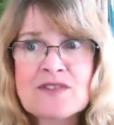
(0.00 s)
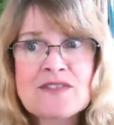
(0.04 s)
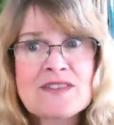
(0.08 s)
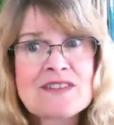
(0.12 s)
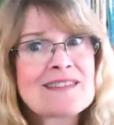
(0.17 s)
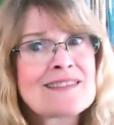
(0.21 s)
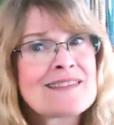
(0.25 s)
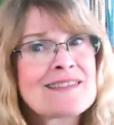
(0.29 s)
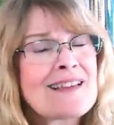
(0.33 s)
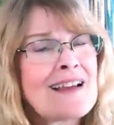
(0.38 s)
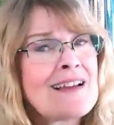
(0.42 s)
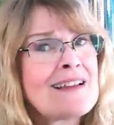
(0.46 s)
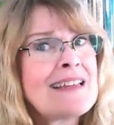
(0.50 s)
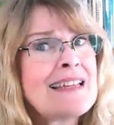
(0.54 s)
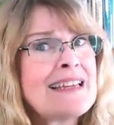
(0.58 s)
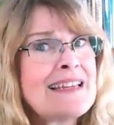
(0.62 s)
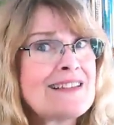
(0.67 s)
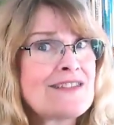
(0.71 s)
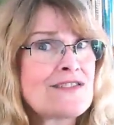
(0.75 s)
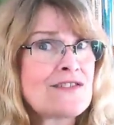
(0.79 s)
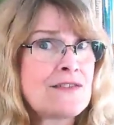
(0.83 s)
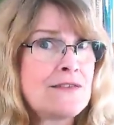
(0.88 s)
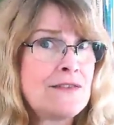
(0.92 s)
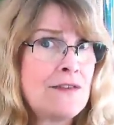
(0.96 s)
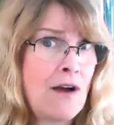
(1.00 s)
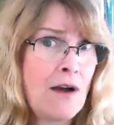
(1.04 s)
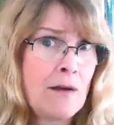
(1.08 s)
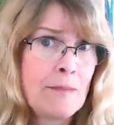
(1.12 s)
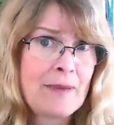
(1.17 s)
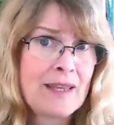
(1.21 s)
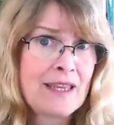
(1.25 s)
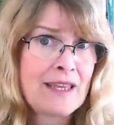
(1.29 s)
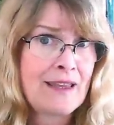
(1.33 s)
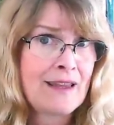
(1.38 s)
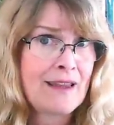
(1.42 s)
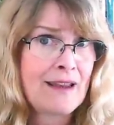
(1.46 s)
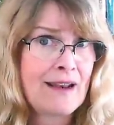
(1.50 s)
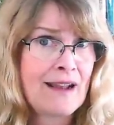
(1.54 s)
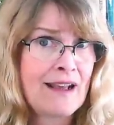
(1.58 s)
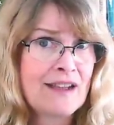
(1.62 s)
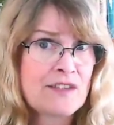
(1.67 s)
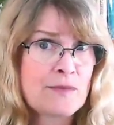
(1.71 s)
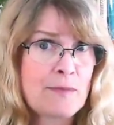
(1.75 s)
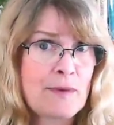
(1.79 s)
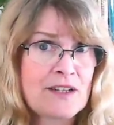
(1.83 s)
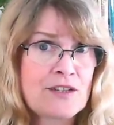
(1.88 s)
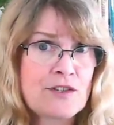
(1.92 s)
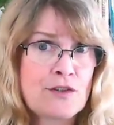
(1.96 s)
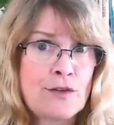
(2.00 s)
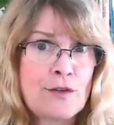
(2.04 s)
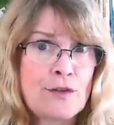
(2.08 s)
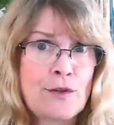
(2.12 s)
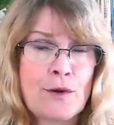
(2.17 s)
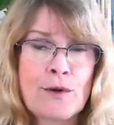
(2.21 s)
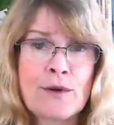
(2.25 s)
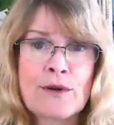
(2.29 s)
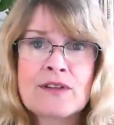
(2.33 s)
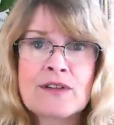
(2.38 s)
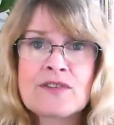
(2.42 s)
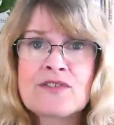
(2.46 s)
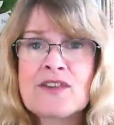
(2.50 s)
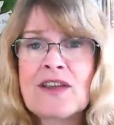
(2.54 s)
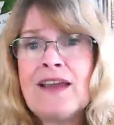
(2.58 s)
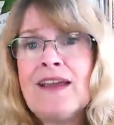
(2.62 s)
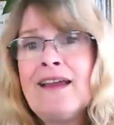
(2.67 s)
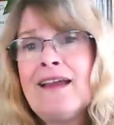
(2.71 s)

The sun is not making an aspect to Uranus.